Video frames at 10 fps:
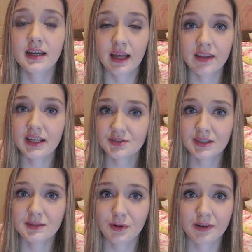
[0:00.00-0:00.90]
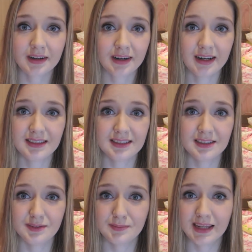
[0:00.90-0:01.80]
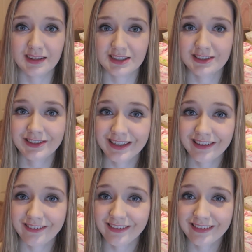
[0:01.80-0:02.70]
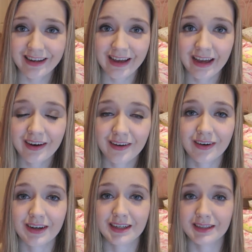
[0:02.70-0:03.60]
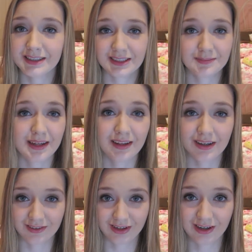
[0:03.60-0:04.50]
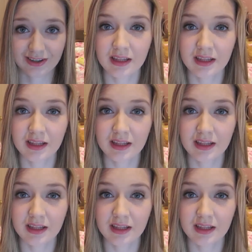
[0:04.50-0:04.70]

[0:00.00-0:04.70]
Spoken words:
and that's really important, or else you may look streaky throughout the day, or it just may look wrong.